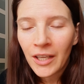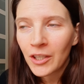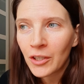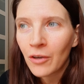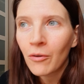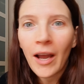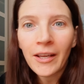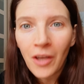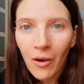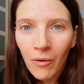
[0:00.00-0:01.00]
you know, I
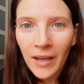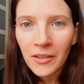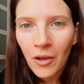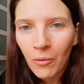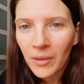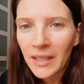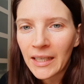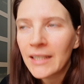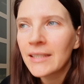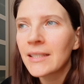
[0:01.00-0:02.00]
know, I know what it
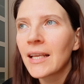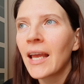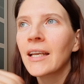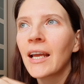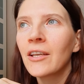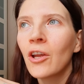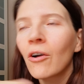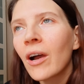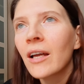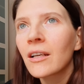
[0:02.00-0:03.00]
is and I
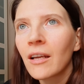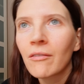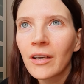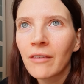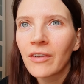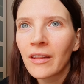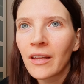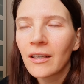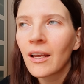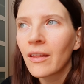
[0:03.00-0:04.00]
know how to get rid of it
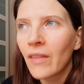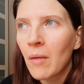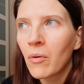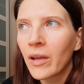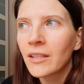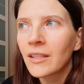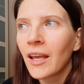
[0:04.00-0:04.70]
then at that point.